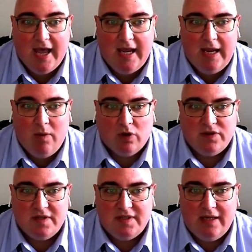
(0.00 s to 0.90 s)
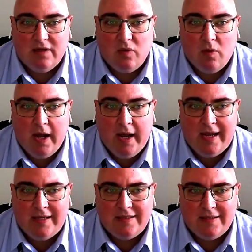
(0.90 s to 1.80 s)
It wasn't seen
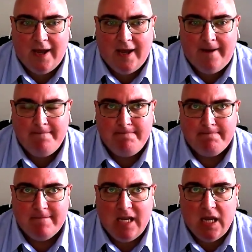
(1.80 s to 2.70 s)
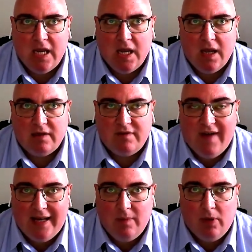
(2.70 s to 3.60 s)
as
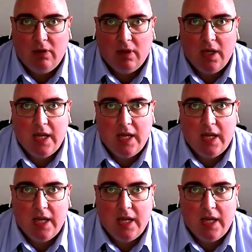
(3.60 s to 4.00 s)
valuable.